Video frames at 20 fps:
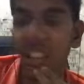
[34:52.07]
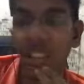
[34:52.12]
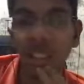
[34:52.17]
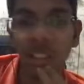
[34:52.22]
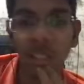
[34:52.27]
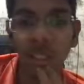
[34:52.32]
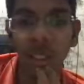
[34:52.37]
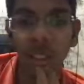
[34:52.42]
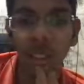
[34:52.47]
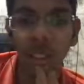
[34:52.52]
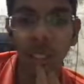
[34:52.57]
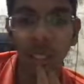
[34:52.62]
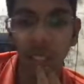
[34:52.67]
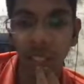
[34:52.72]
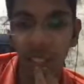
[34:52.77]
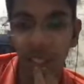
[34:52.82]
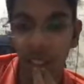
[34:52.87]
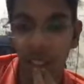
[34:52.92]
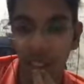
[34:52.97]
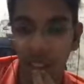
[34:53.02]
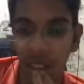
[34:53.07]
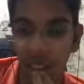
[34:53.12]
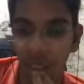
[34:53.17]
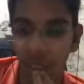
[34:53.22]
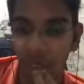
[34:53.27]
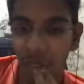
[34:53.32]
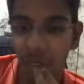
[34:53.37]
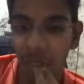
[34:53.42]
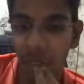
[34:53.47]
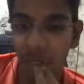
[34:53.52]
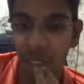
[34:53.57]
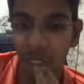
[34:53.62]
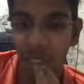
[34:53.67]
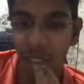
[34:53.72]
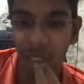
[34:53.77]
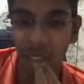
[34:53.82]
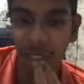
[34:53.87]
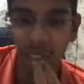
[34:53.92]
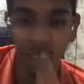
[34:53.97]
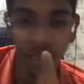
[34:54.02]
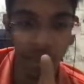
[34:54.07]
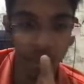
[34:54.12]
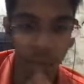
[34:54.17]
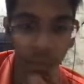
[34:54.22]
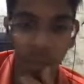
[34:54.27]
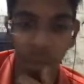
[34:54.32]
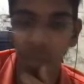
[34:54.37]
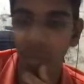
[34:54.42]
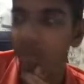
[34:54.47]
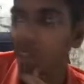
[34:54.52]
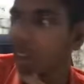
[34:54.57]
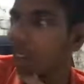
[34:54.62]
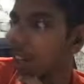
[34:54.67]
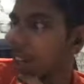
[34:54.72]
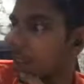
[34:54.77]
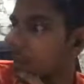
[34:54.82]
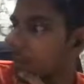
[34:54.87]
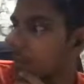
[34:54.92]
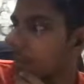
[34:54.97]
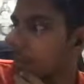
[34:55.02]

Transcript: Not the, like even if we were taken, we would have been fine.